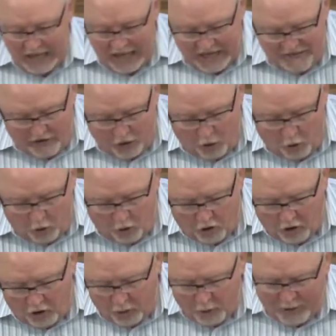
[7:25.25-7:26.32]
If you go
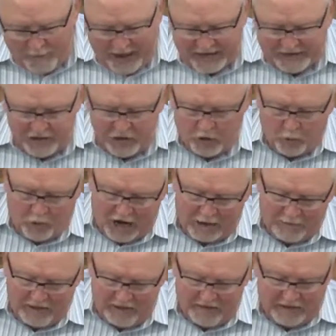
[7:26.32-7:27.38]
all the way back to
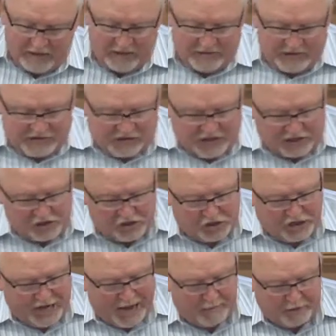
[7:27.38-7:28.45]
Deuteronomy, the, the sixth
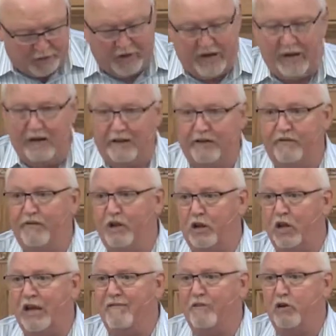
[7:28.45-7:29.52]
chapter, and if you
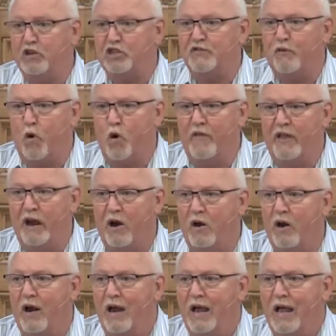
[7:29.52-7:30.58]
look at verse 4
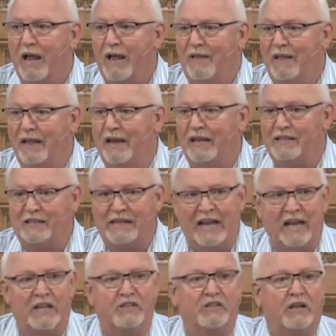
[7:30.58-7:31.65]
there, then it
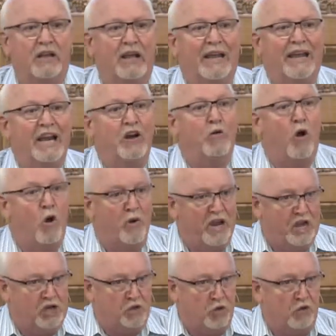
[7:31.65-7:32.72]
says, Hear, O
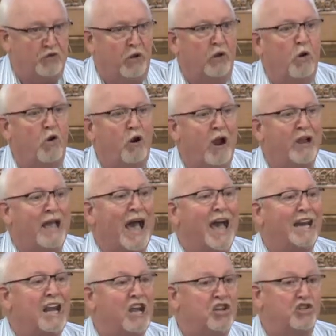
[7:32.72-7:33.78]
Israel, the Lord our
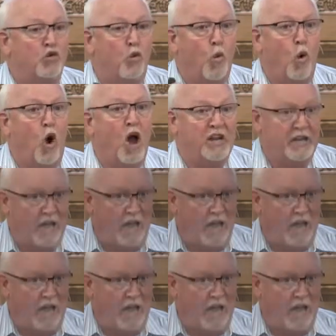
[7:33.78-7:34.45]
God is one